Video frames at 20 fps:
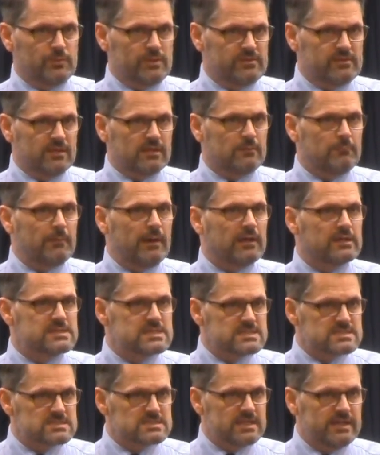We think about
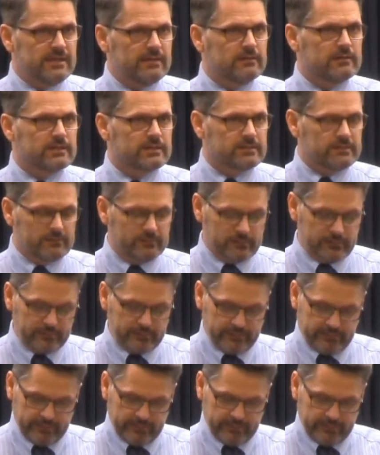His character,